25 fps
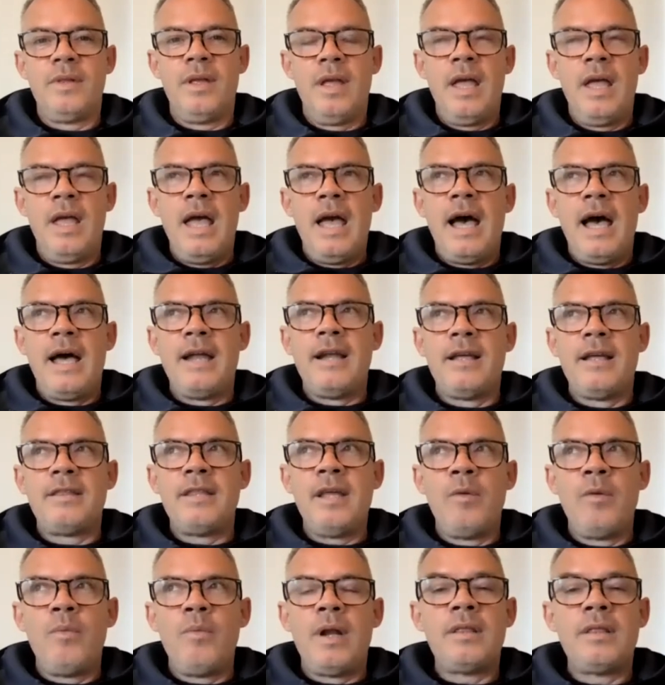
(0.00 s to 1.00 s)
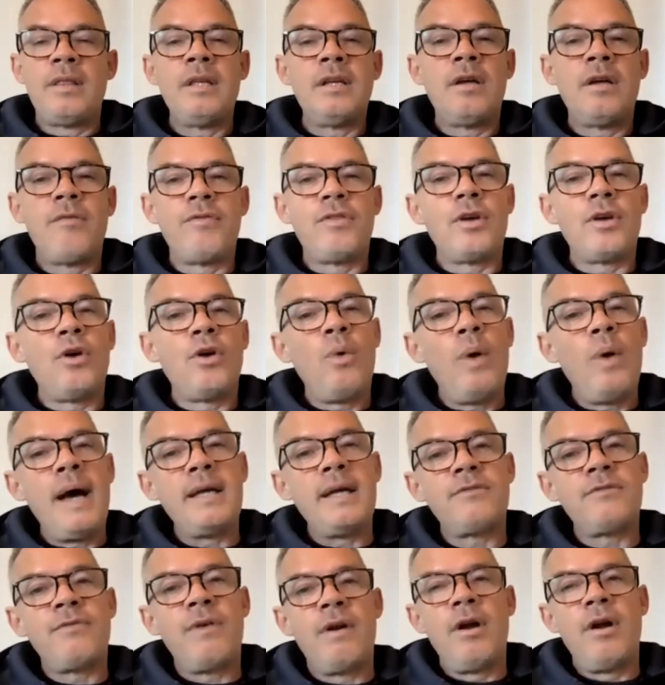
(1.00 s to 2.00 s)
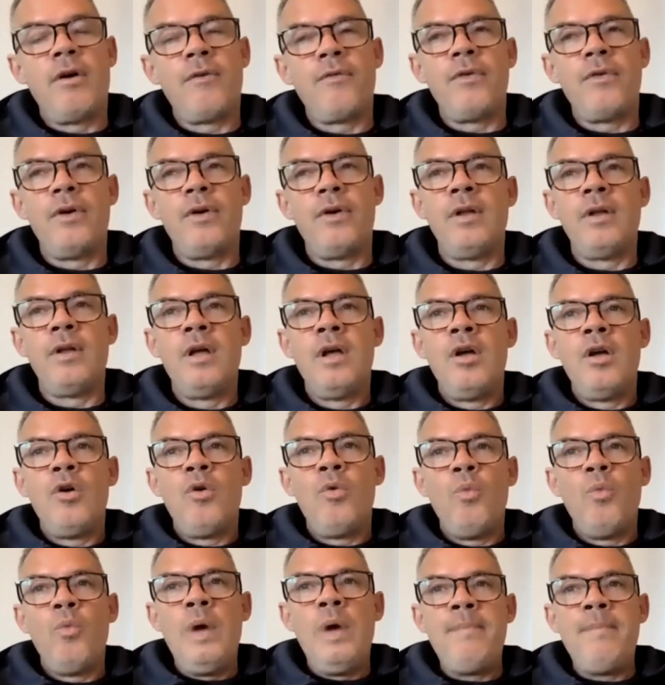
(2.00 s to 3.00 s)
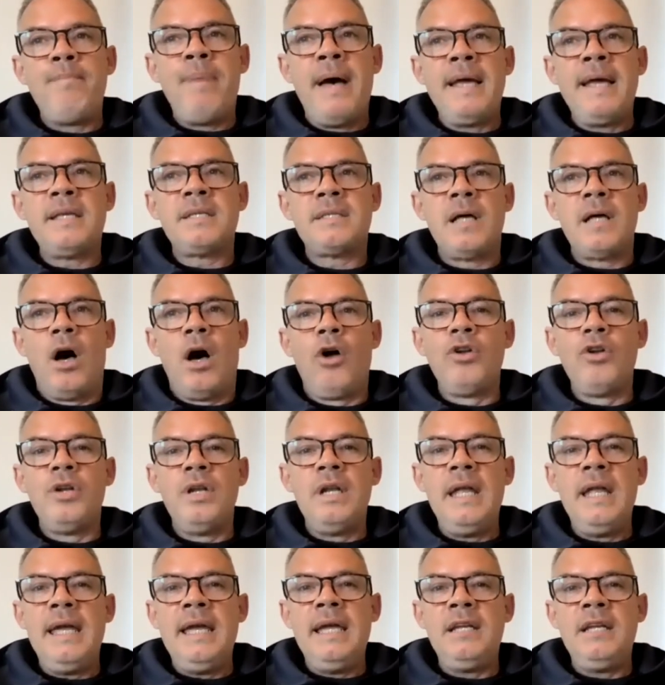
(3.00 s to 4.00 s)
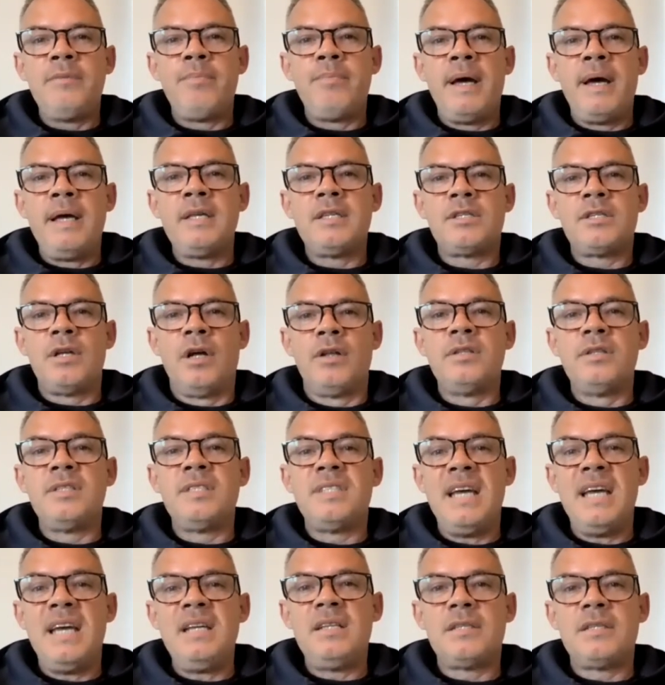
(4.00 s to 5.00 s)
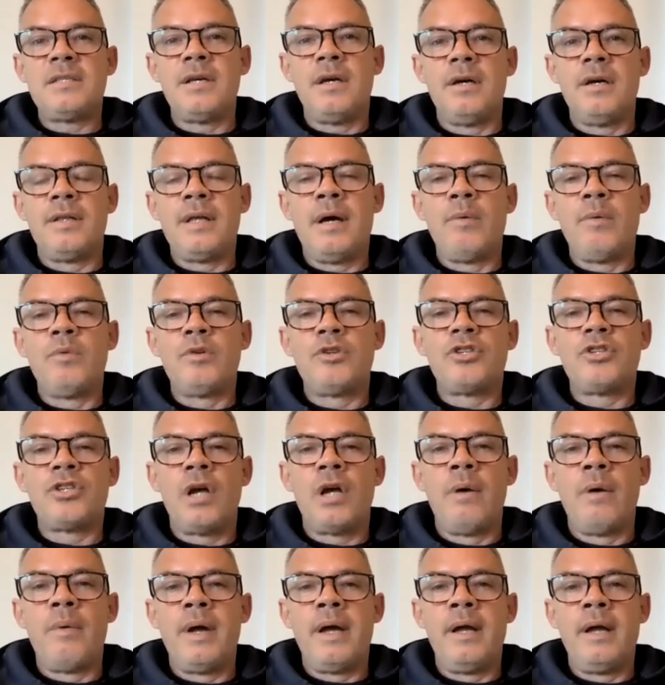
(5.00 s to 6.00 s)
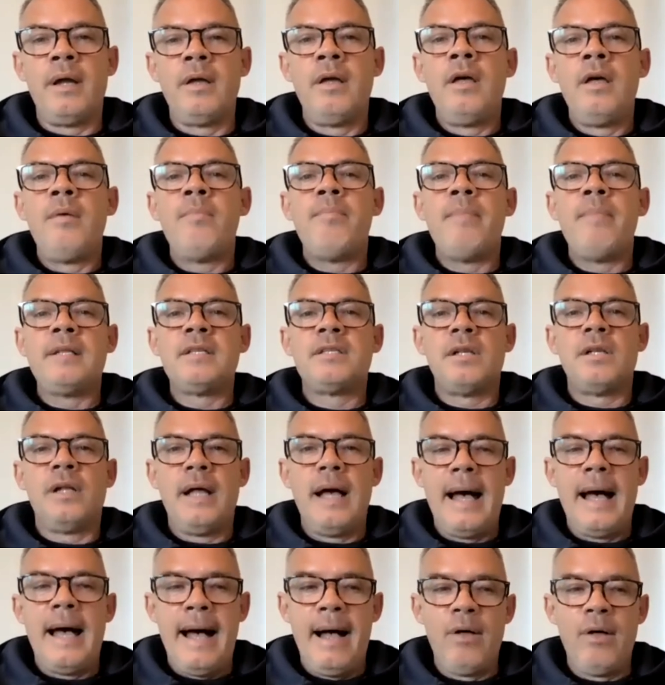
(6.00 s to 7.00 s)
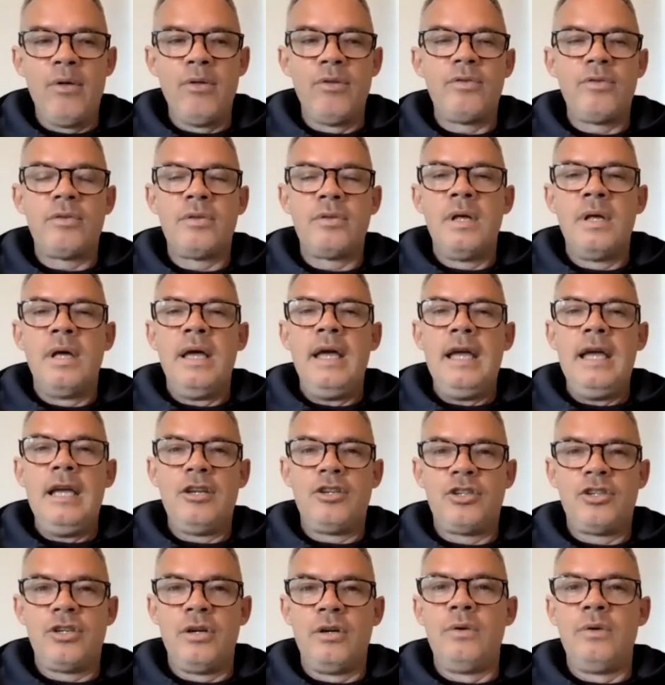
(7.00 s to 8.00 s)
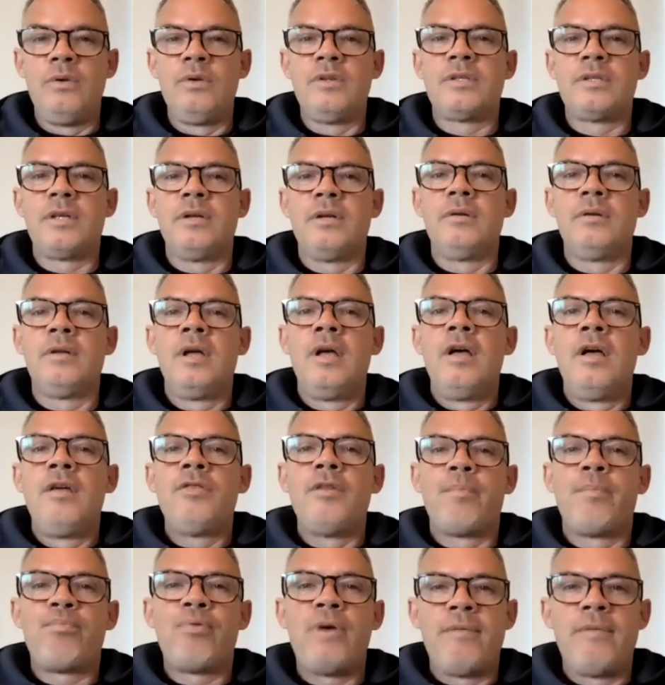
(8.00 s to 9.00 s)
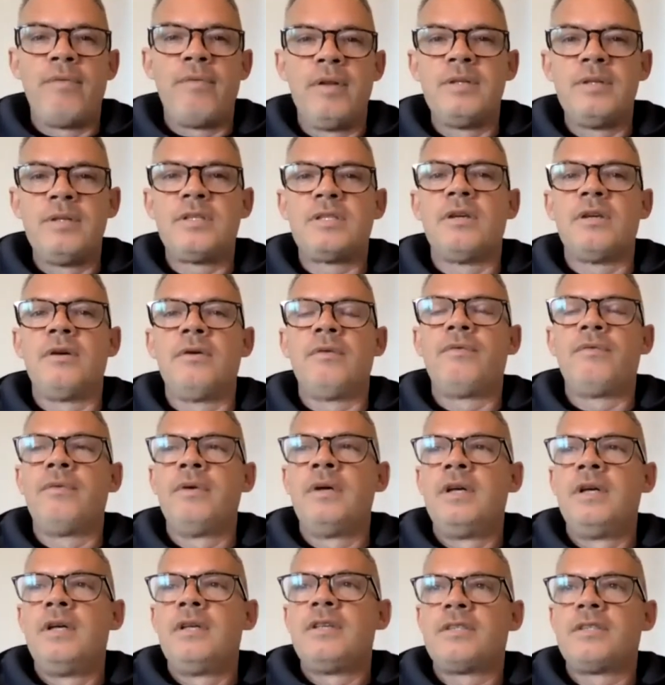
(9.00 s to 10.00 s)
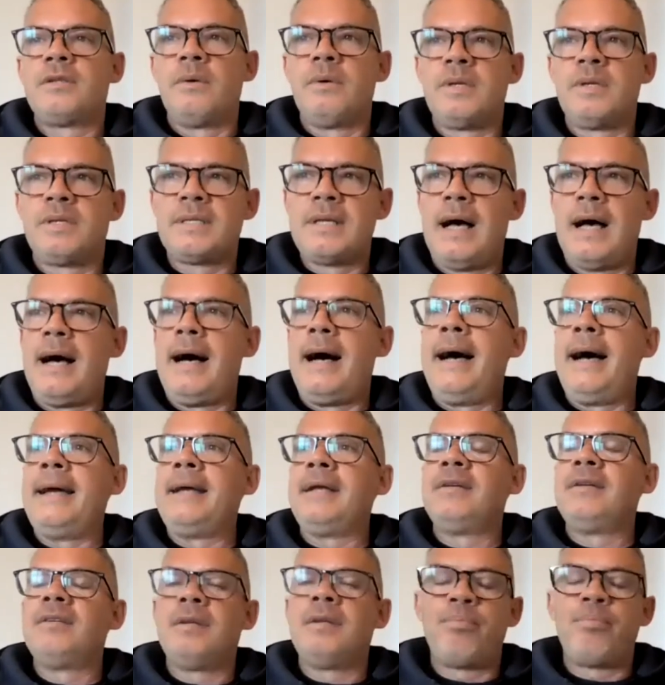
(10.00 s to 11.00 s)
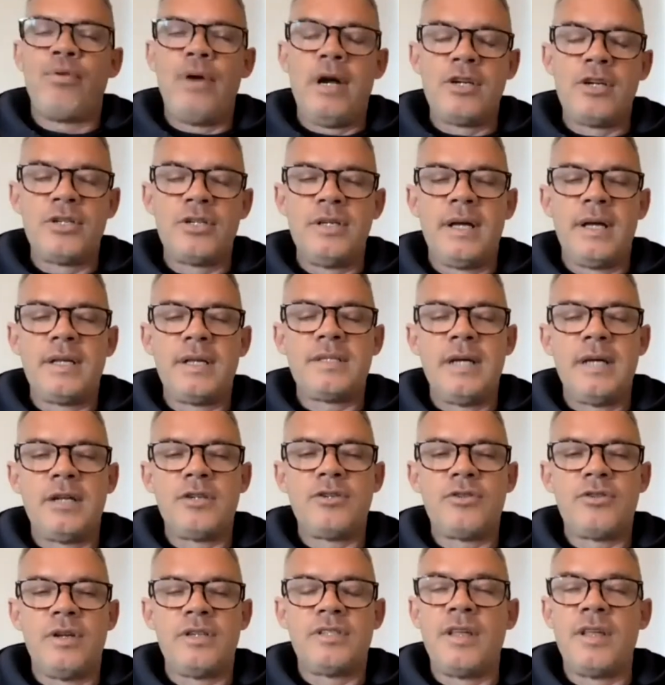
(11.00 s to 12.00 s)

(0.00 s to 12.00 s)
Mm. And I think when I think of the quest very often, we base that on need based on data that was showing mental health issues and the prevalence of suicide and depression, etc.